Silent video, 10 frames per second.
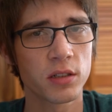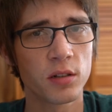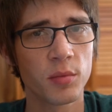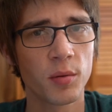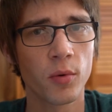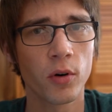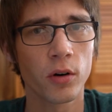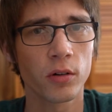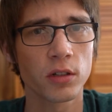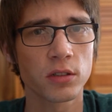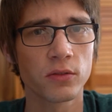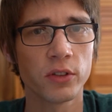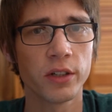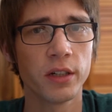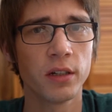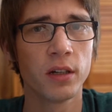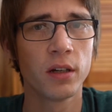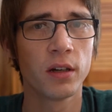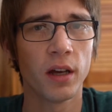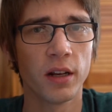little bit more aggressively
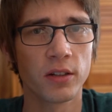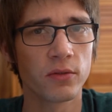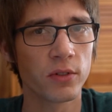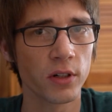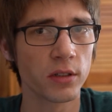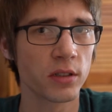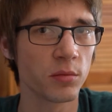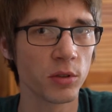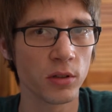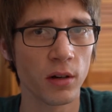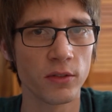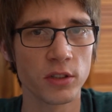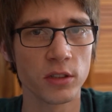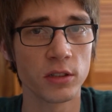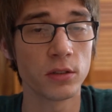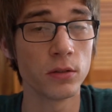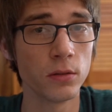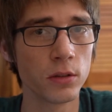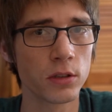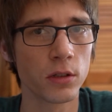and it's very similar obviously
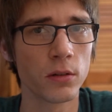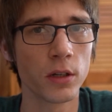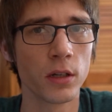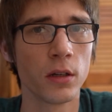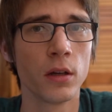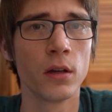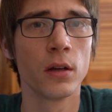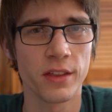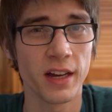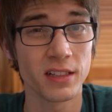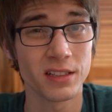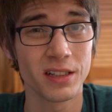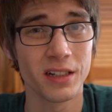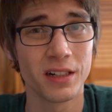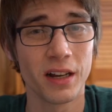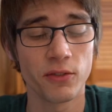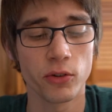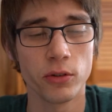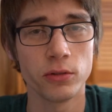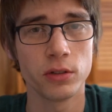to the Sony. That said, after
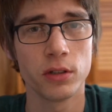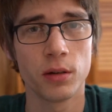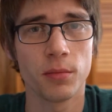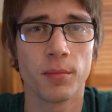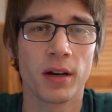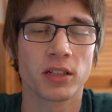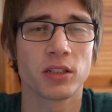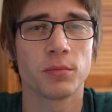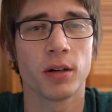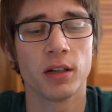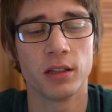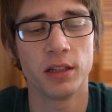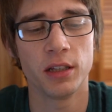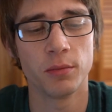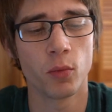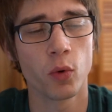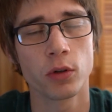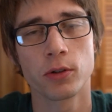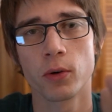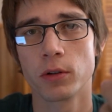using them, I'm actually probably leaning more
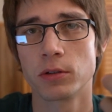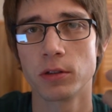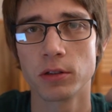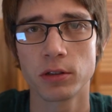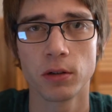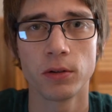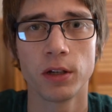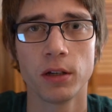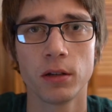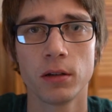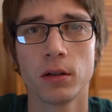towards the Sony.